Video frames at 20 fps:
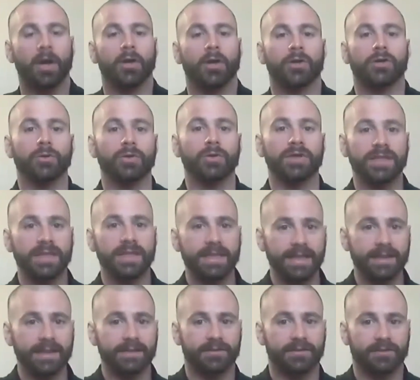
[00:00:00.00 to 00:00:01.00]
you
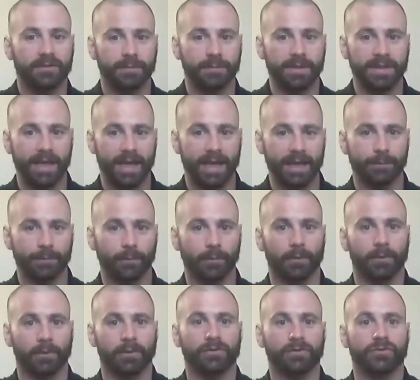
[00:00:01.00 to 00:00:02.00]
need to be
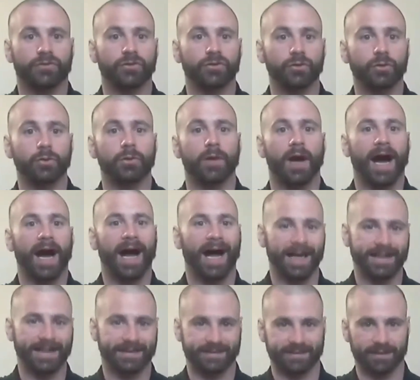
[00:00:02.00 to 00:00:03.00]
able to
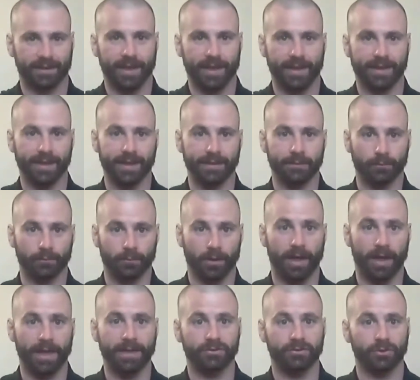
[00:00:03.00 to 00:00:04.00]
isolate it,
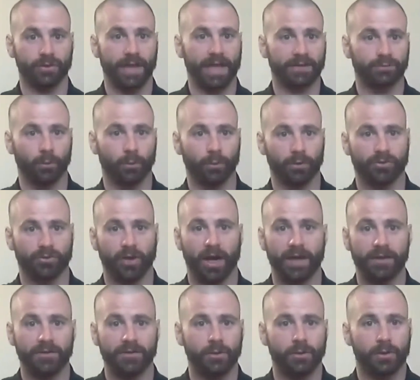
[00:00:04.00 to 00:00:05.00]
right? So that's what we're
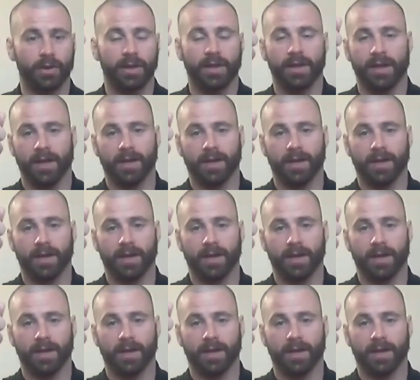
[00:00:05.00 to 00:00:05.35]
trying to do.